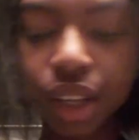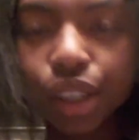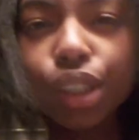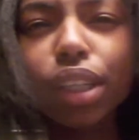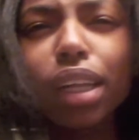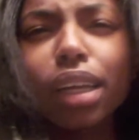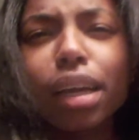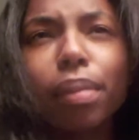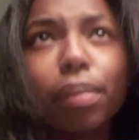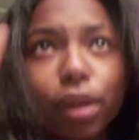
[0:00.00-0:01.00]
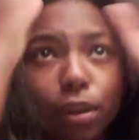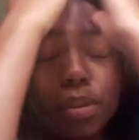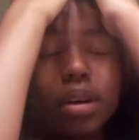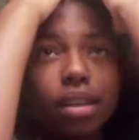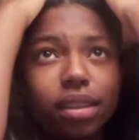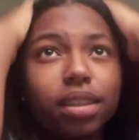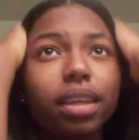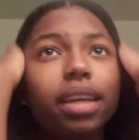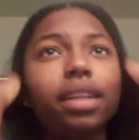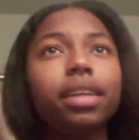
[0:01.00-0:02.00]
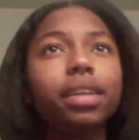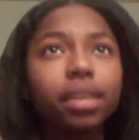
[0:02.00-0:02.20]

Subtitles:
Now I got my middle part together.